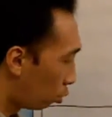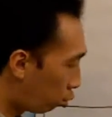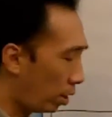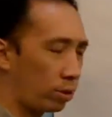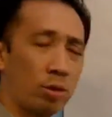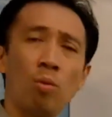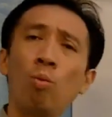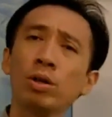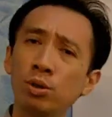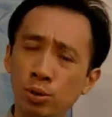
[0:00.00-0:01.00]
trust
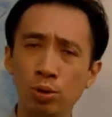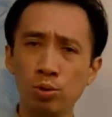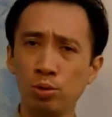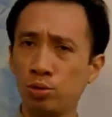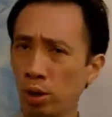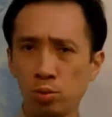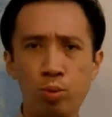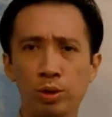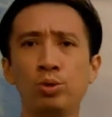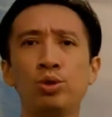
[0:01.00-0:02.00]
what you do, trust
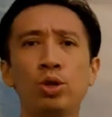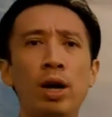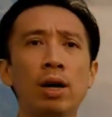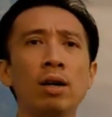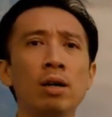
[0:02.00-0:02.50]
what you share.